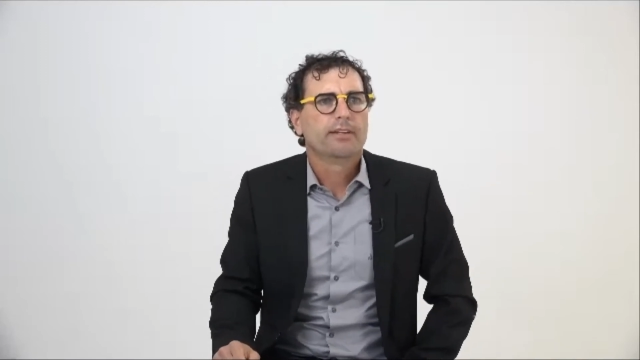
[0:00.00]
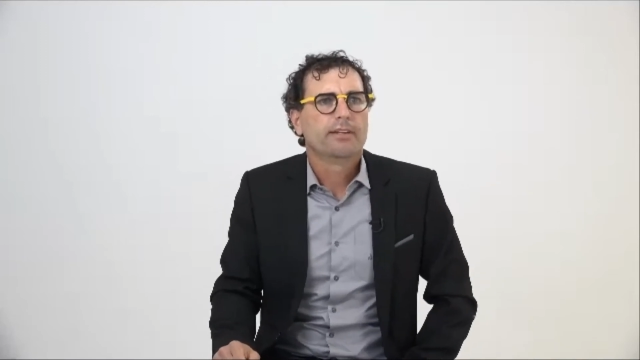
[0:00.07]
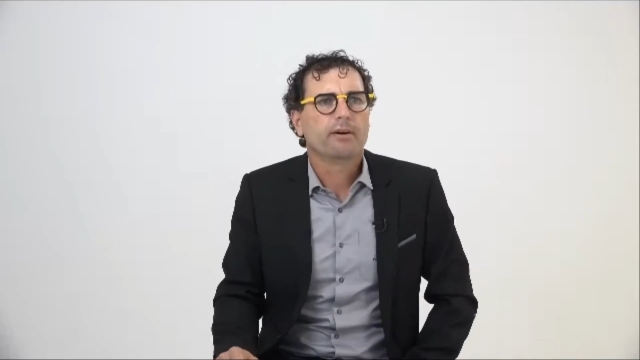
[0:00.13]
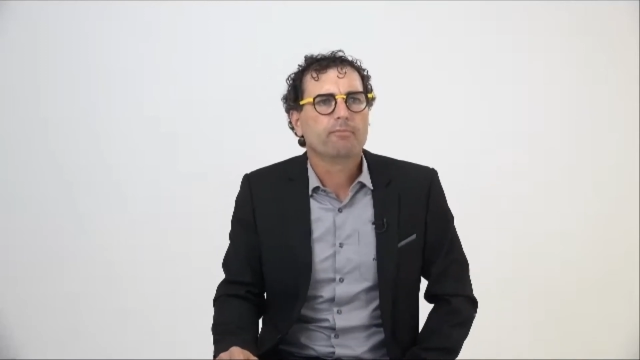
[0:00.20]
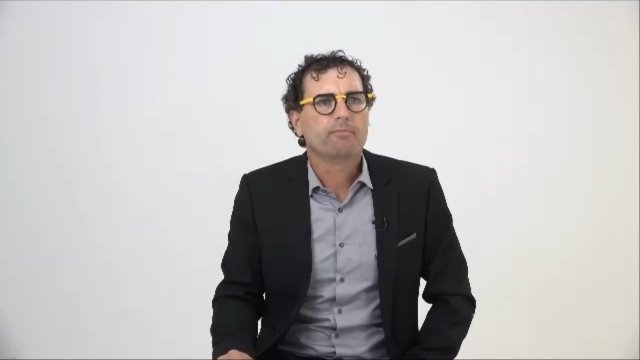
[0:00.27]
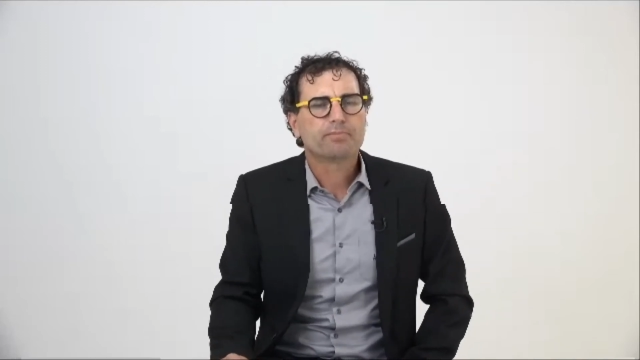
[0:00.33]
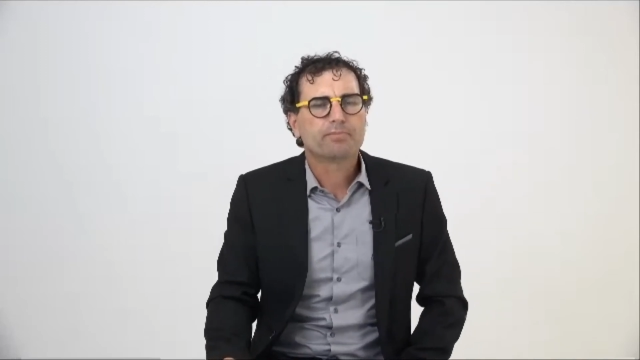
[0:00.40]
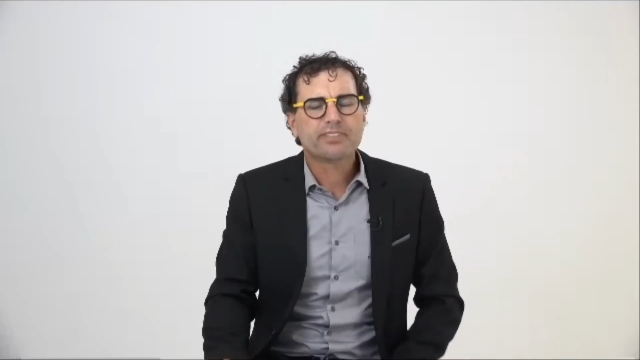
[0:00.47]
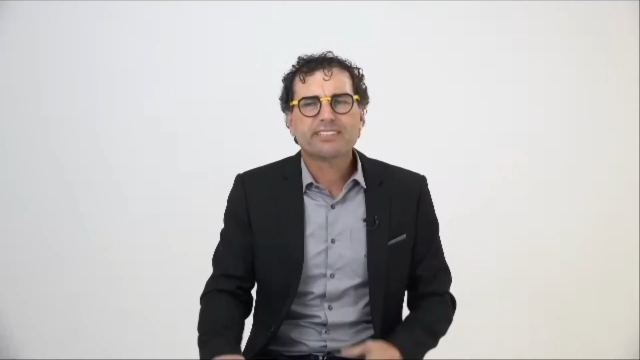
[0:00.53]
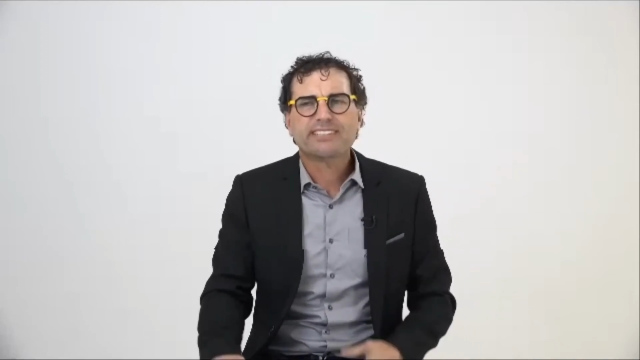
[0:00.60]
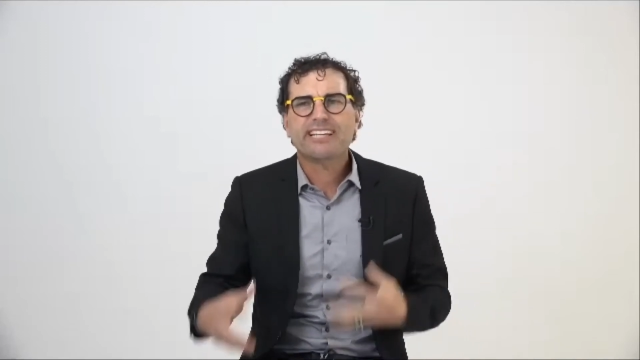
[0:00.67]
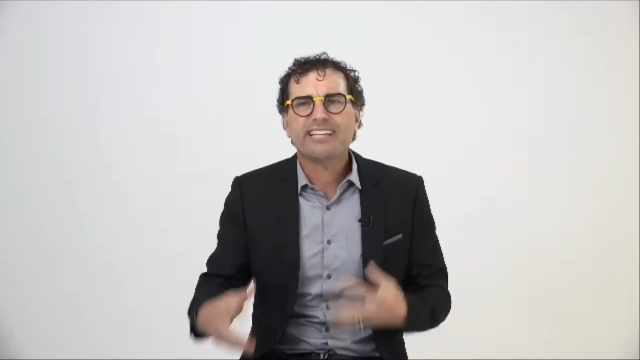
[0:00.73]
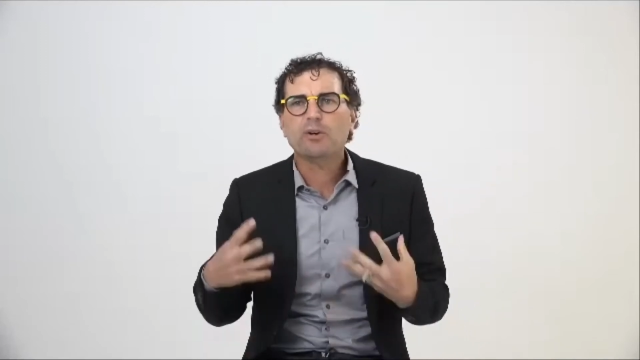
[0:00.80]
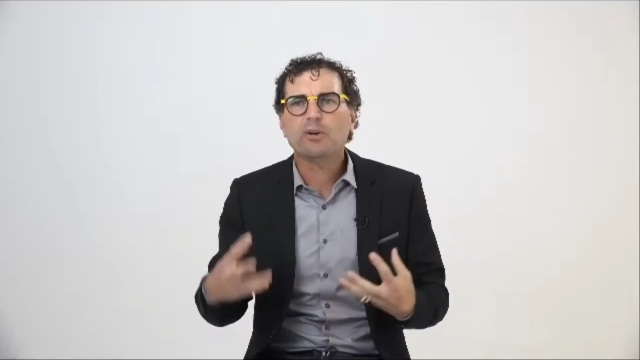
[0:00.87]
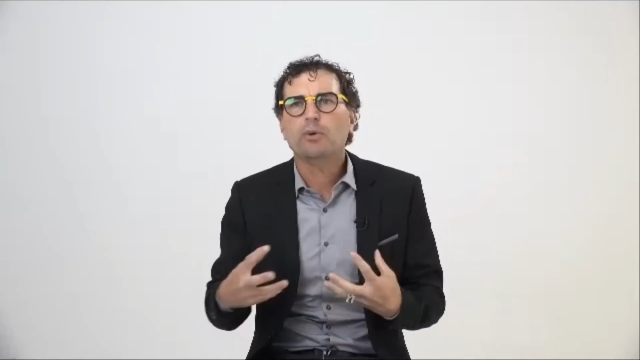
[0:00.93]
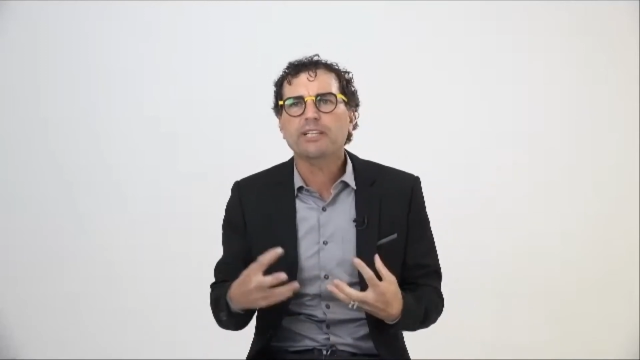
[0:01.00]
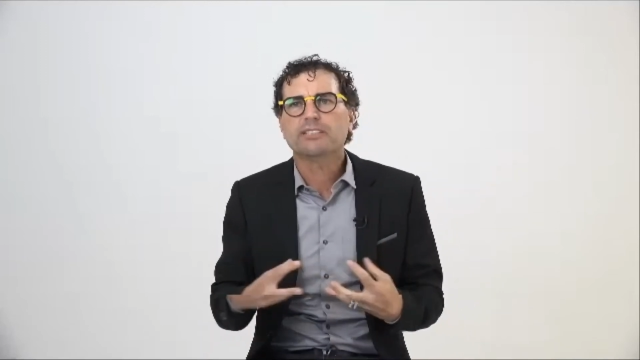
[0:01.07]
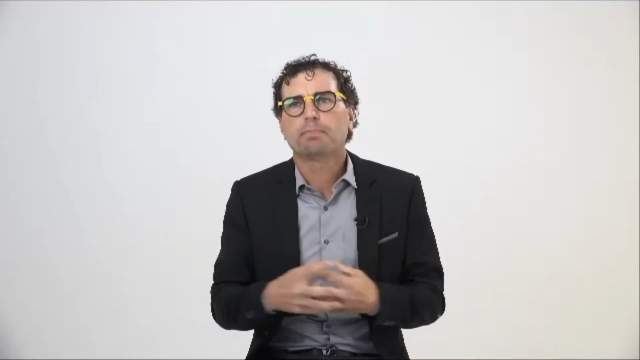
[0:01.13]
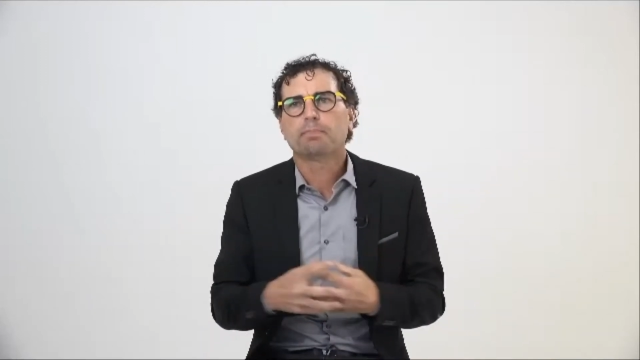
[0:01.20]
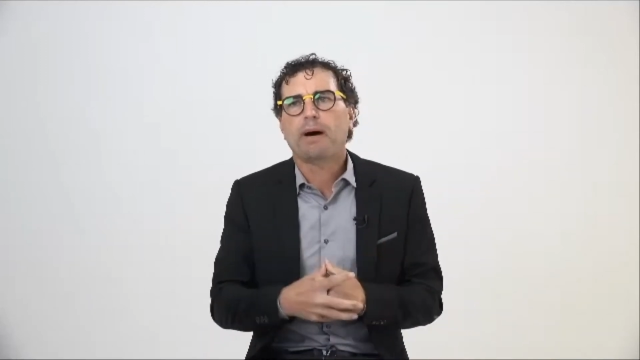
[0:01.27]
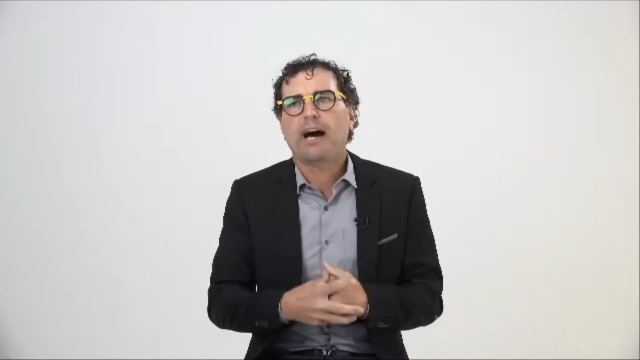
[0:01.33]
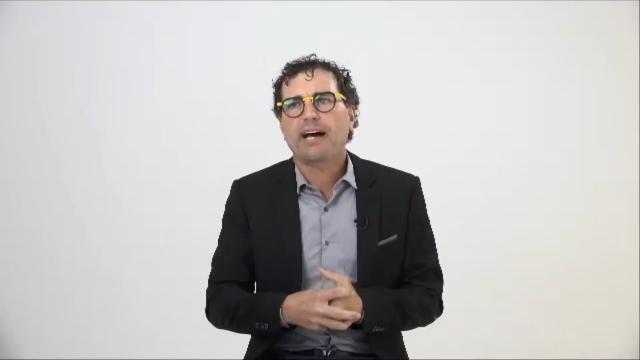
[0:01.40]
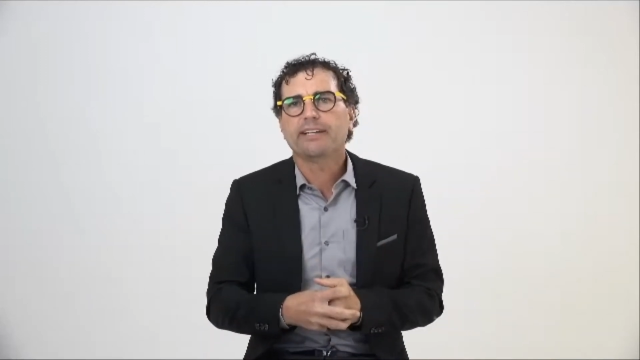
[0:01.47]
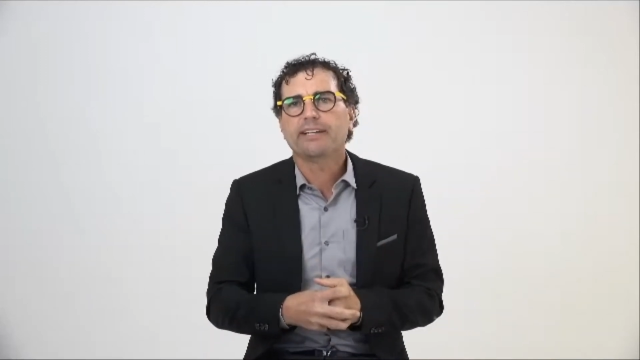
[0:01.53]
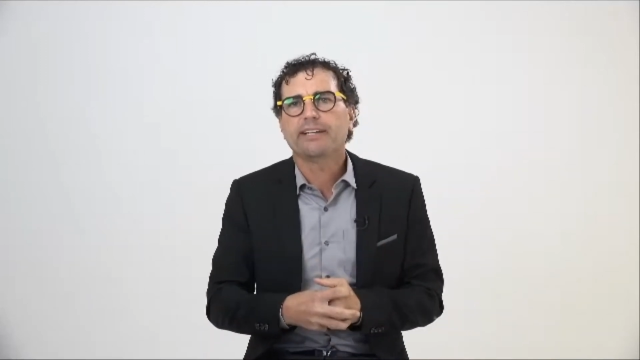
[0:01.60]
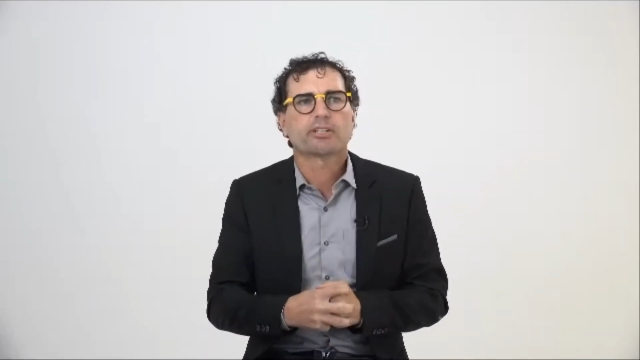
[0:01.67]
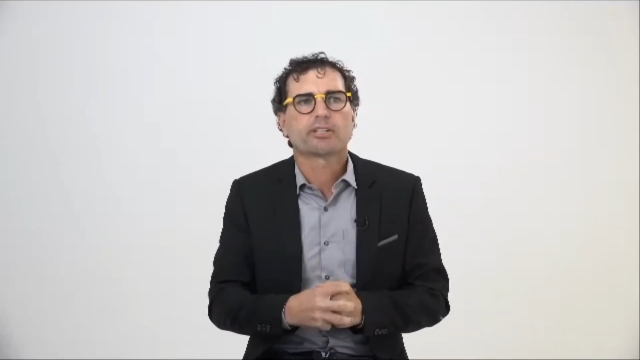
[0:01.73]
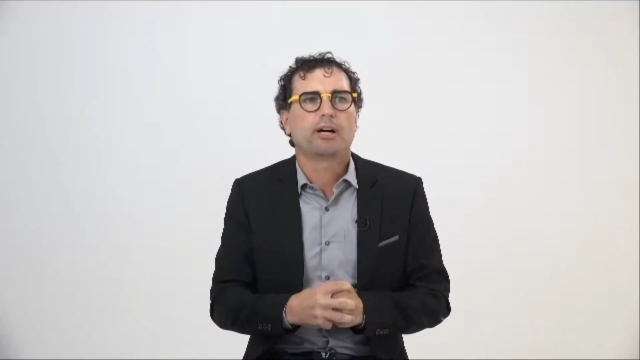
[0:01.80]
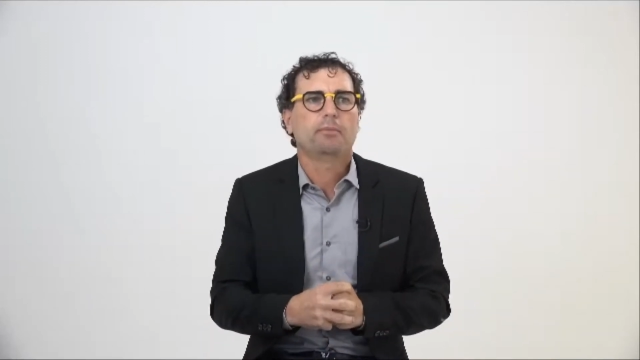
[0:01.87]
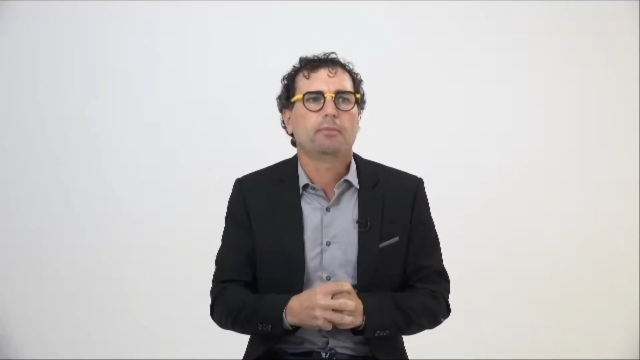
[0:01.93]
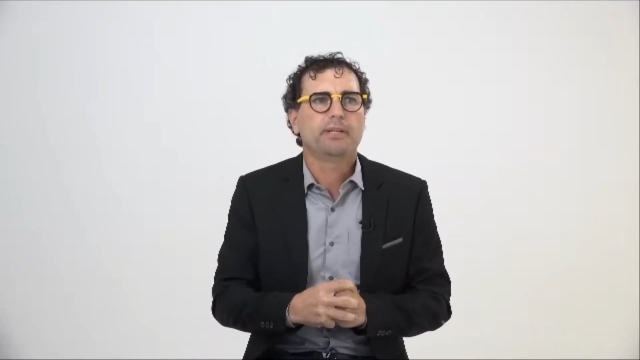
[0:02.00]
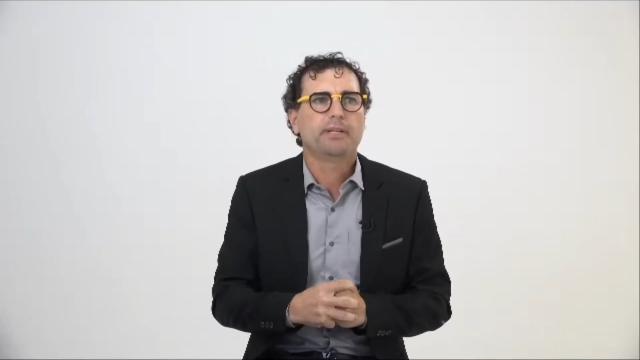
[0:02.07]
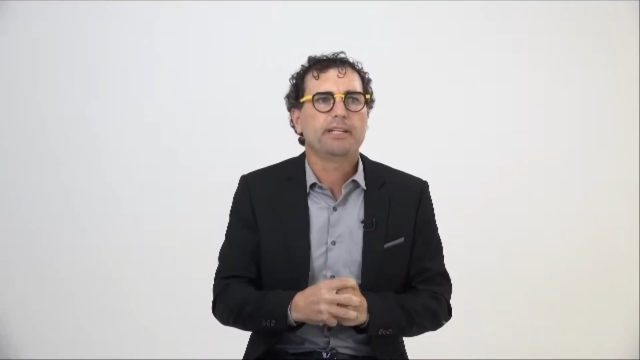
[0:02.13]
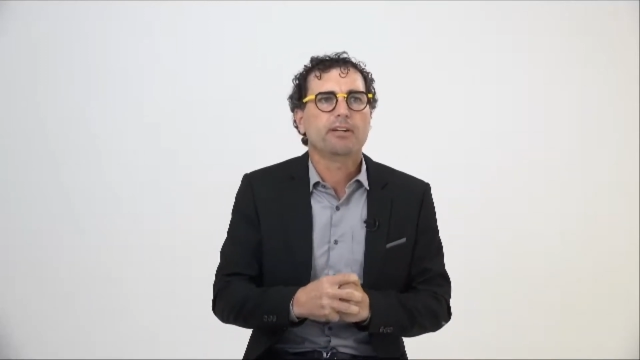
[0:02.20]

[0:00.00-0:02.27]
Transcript: the tailwinds behind our company